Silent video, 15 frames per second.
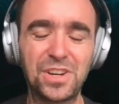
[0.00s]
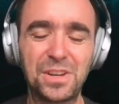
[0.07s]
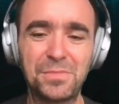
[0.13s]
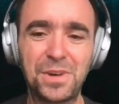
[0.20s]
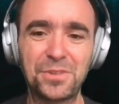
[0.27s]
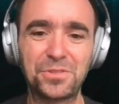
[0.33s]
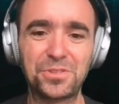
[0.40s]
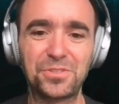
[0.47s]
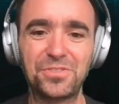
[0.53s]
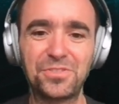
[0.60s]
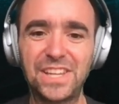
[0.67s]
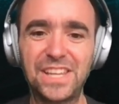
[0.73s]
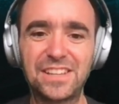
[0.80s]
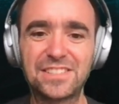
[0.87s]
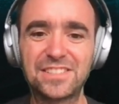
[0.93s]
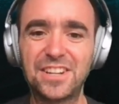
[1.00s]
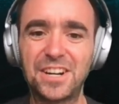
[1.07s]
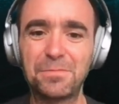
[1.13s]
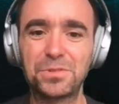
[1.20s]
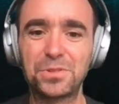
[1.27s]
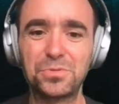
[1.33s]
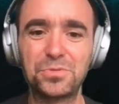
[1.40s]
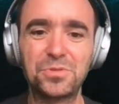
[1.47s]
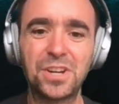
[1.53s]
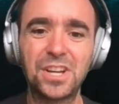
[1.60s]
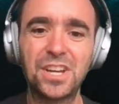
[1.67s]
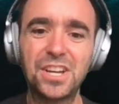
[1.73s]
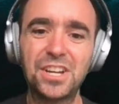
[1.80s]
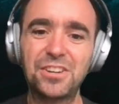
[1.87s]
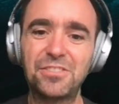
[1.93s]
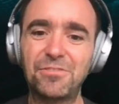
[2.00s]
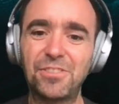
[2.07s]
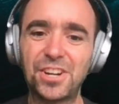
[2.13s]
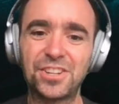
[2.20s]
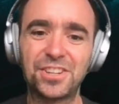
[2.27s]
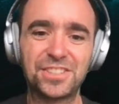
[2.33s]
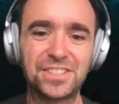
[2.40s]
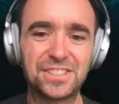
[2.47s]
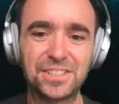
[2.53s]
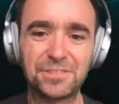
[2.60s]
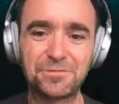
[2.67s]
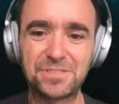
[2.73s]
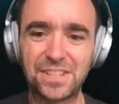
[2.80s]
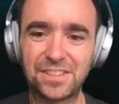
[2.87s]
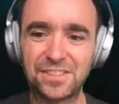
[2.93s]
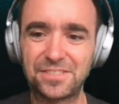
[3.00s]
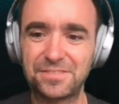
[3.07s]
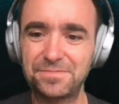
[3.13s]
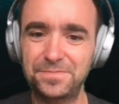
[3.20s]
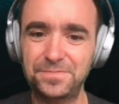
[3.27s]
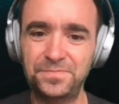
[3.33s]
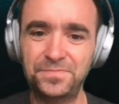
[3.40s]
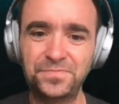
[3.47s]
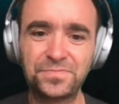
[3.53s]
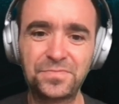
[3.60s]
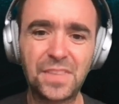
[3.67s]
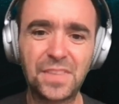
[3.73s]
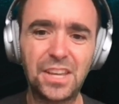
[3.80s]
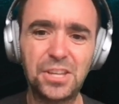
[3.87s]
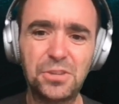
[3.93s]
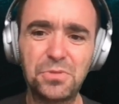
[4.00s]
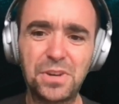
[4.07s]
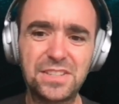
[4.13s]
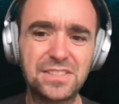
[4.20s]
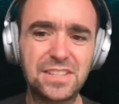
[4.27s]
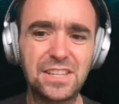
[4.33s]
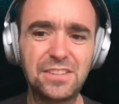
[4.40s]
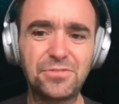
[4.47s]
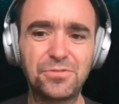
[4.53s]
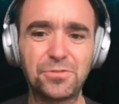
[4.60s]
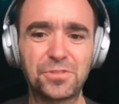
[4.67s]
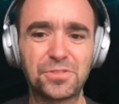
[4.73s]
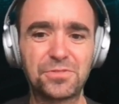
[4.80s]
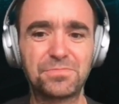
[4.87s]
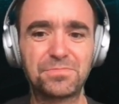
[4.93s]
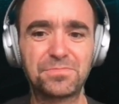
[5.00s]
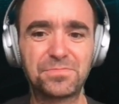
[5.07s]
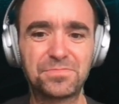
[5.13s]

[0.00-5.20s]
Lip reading: amount of leaks up to 100,000 USD for